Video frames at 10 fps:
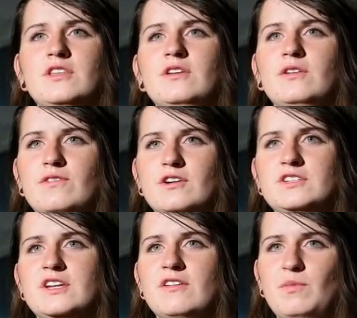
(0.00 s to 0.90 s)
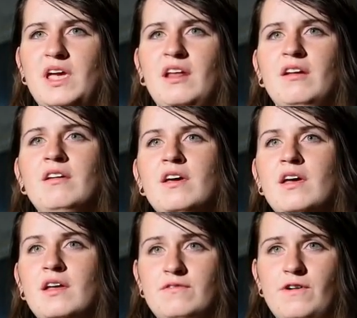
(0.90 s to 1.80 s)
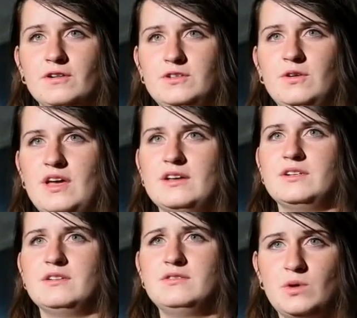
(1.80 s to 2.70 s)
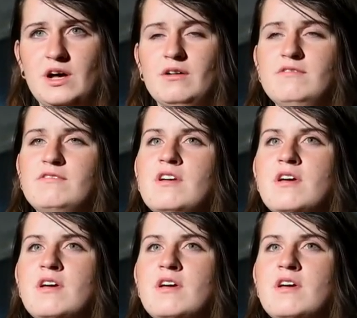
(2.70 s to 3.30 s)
the University of Maine fall 2012.